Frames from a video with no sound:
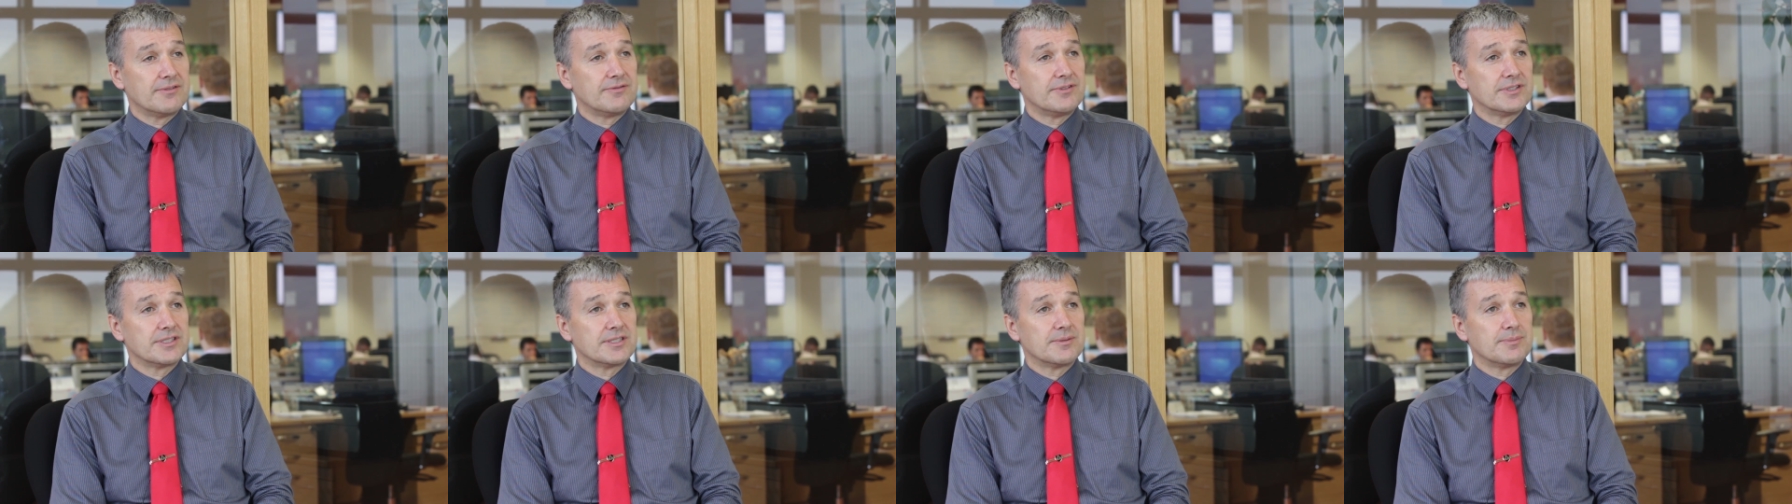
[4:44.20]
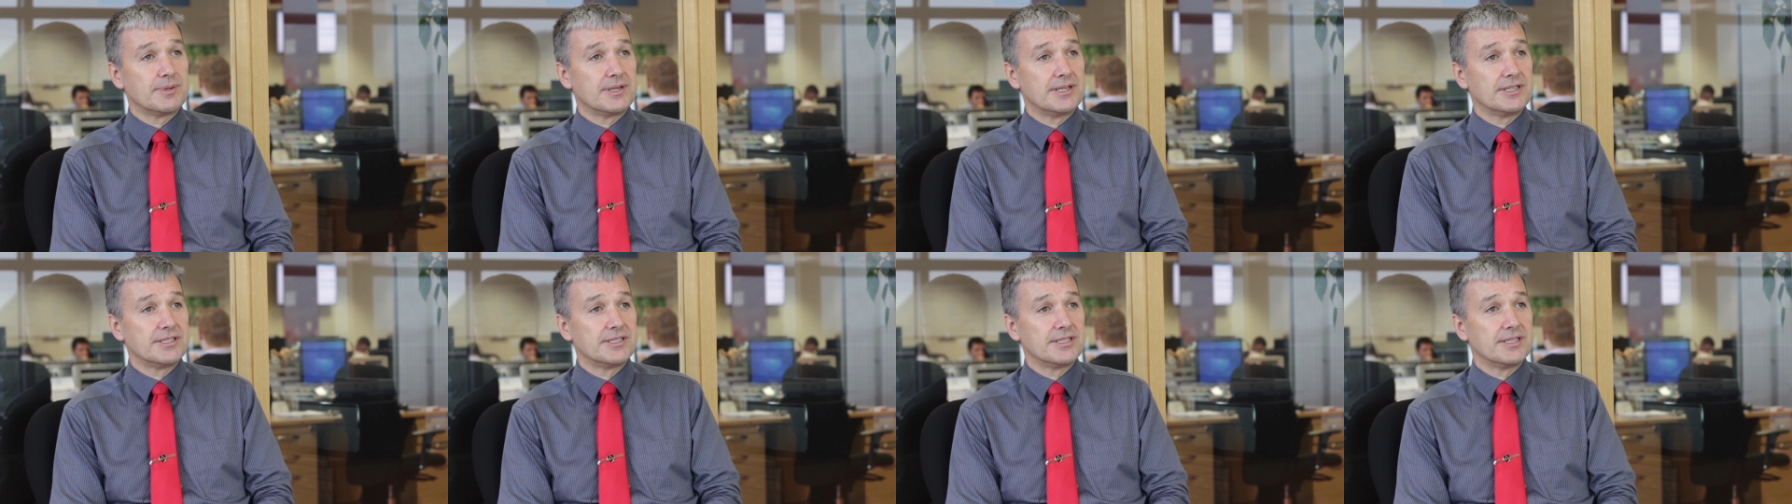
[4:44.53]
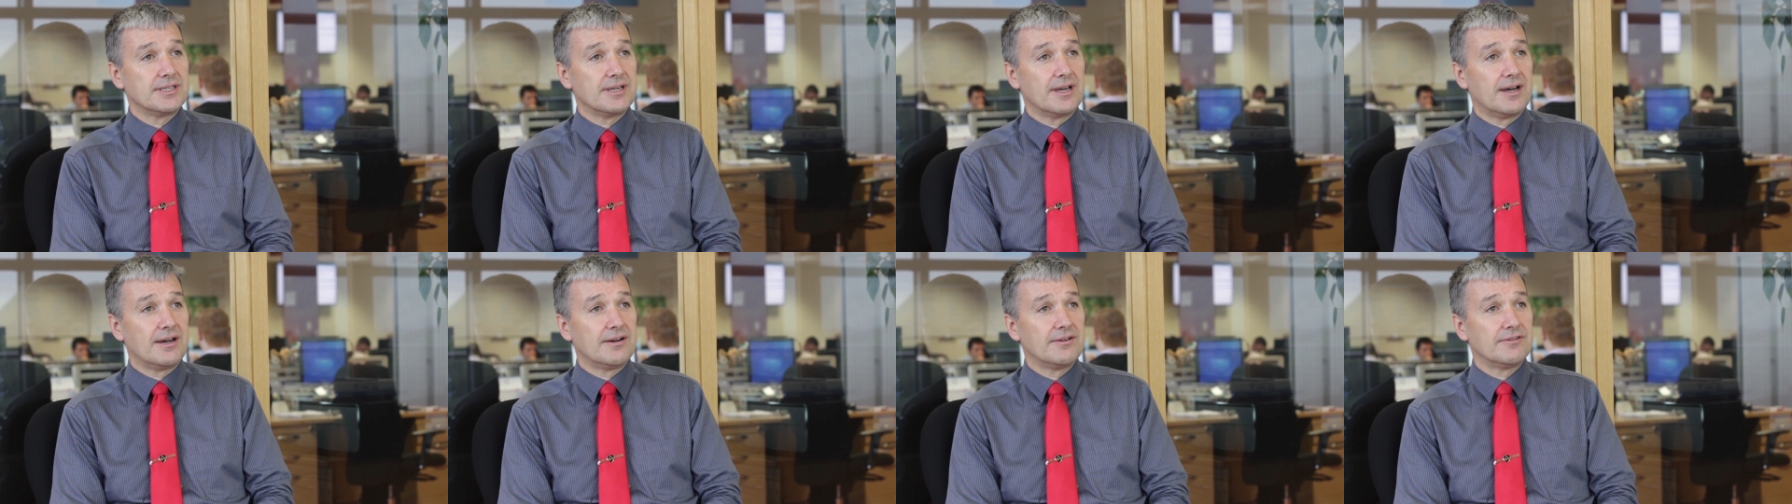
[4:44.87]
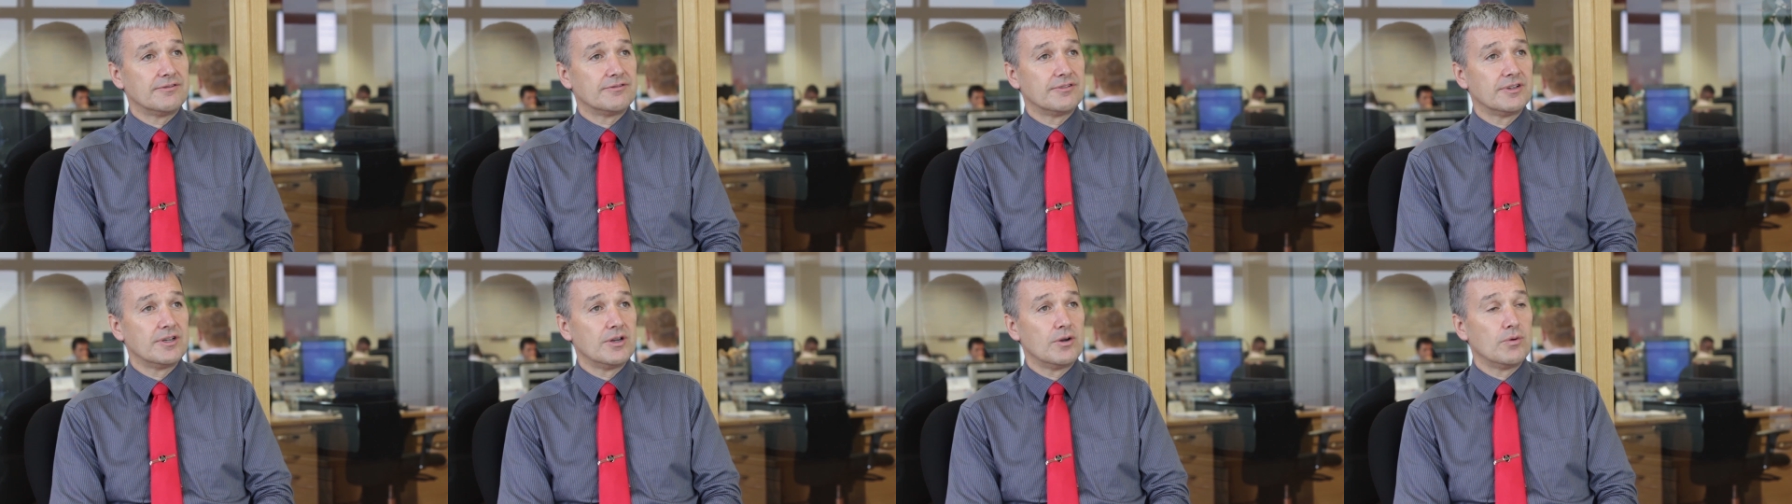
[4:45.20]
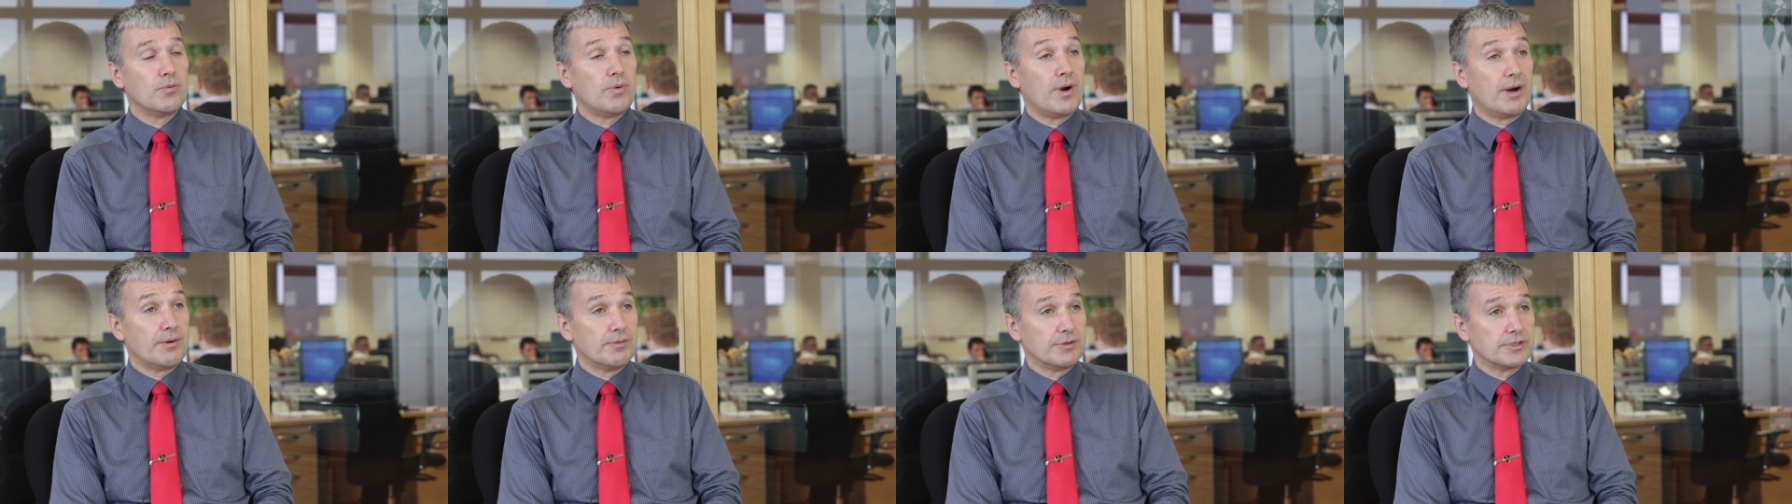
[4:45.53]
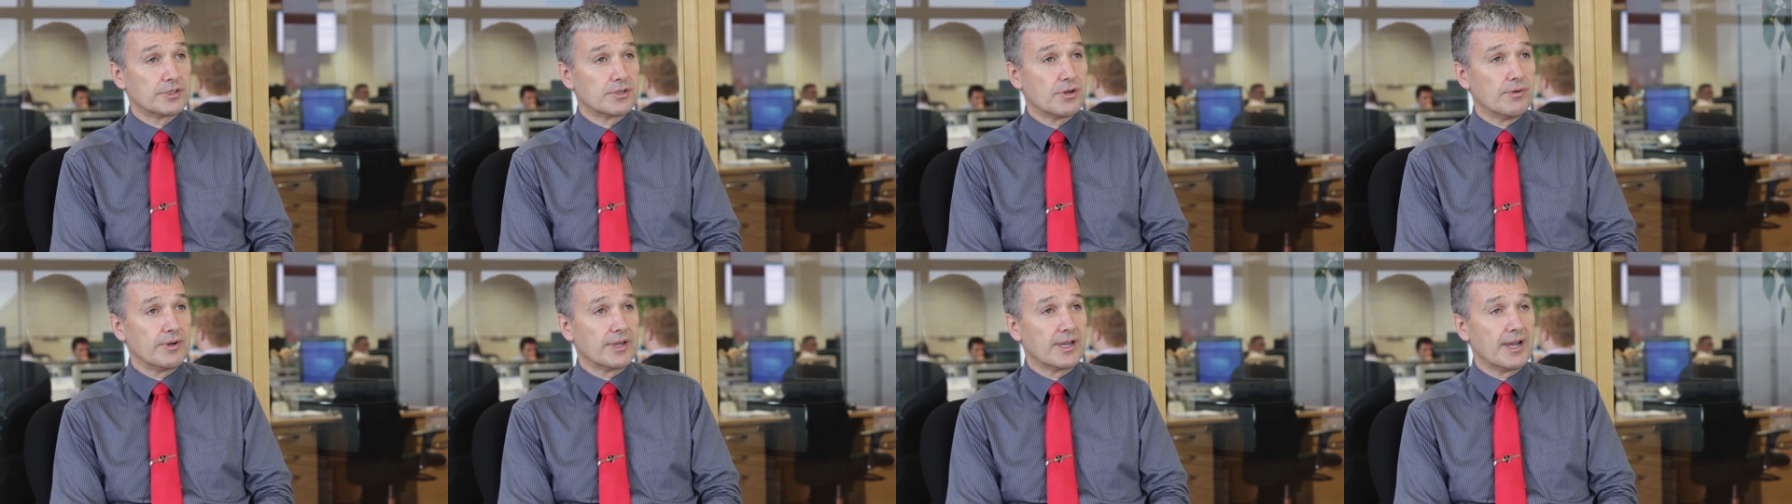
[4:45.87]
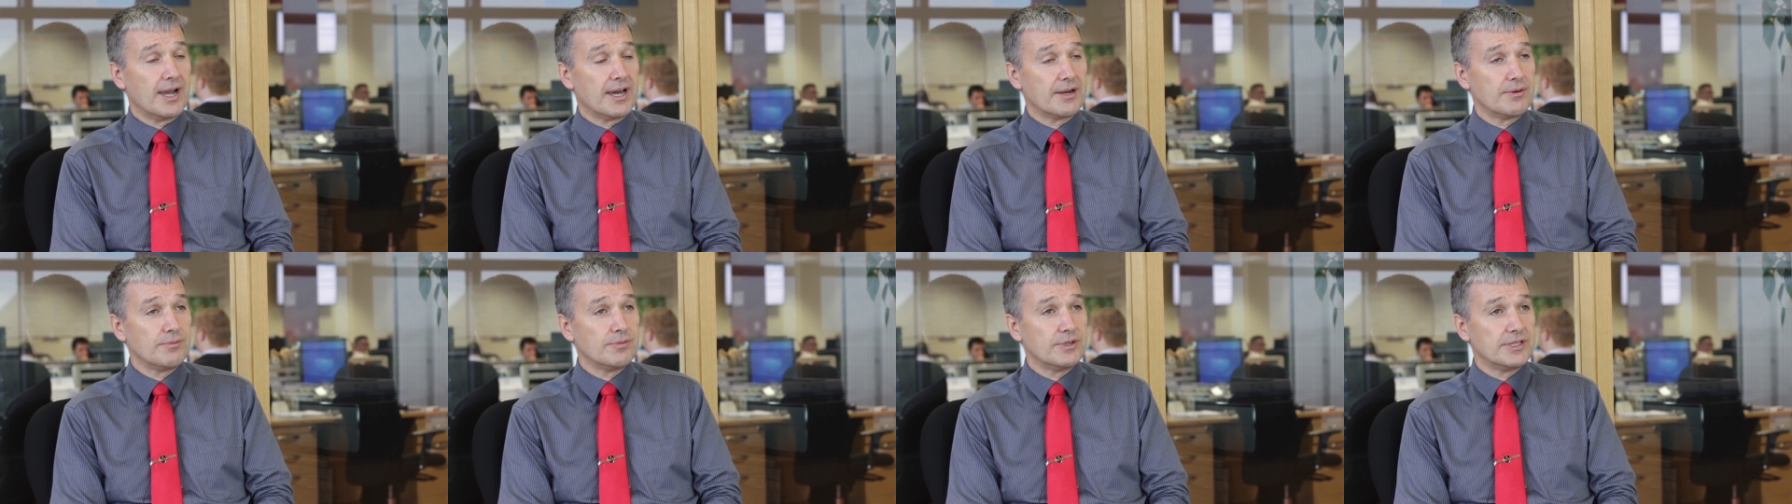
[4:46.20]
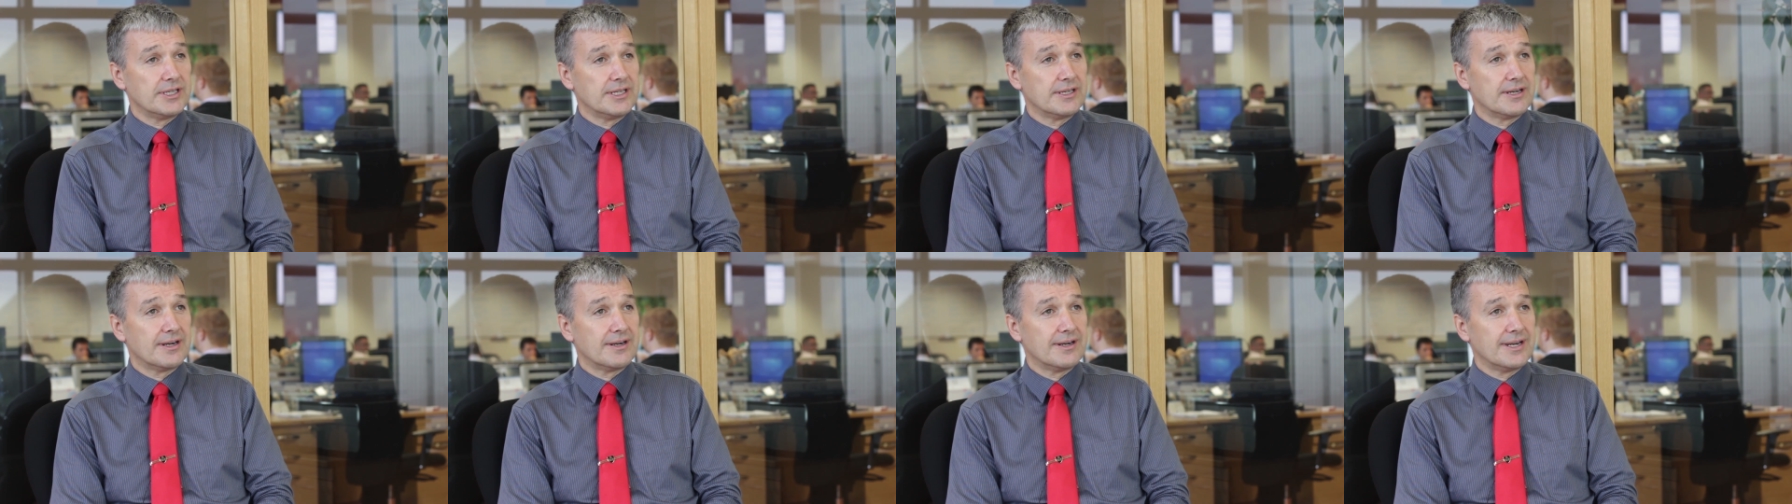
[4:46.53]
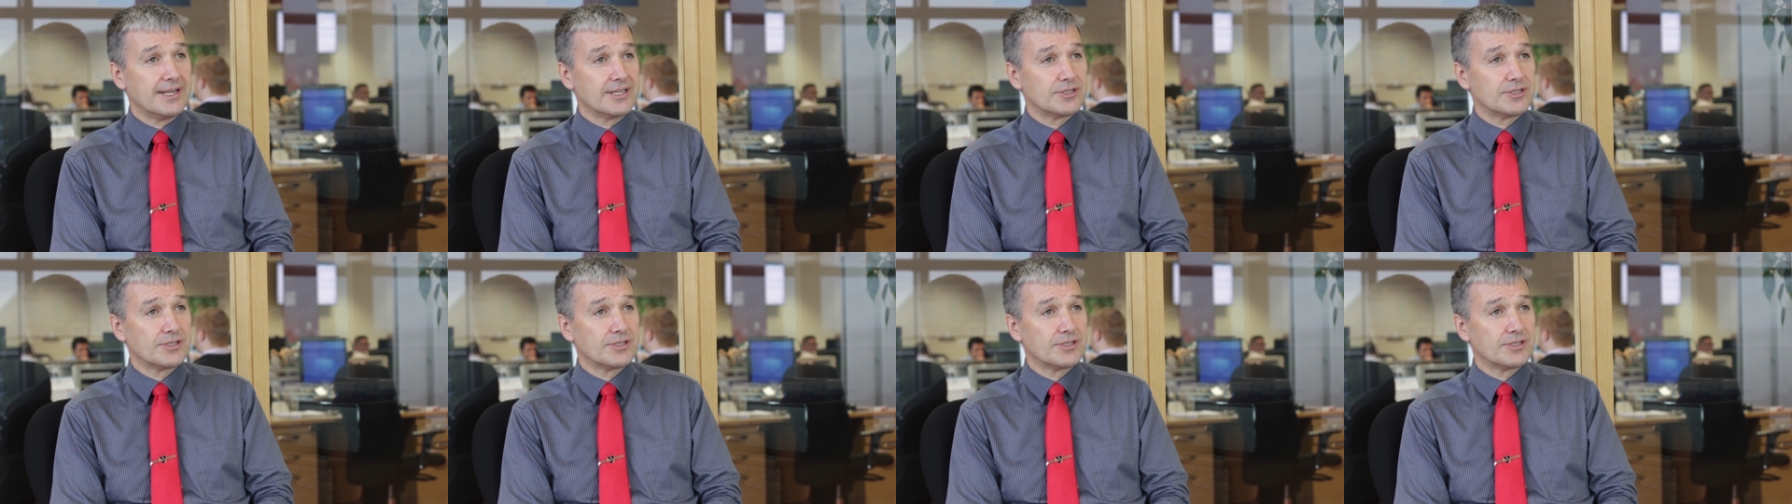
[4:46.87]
better visibility of what was going on within our